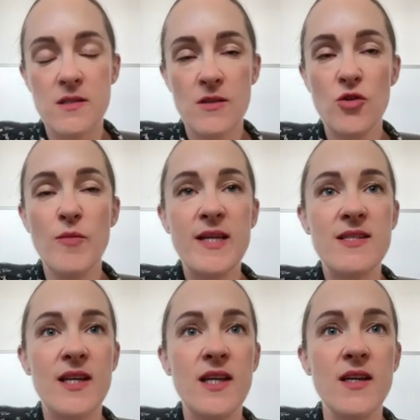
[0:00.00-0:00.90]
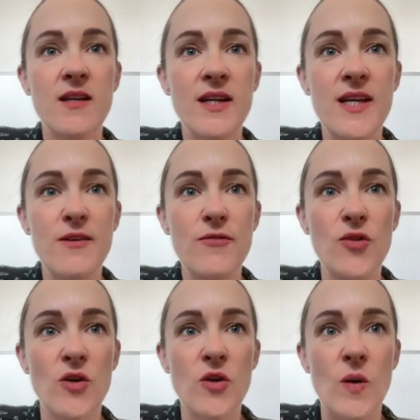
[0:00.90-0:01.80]
You may stay here if
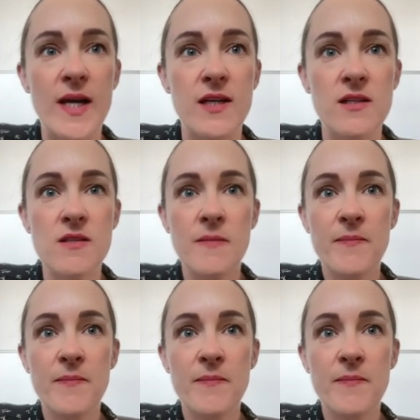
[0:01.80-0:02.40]
you're quiet.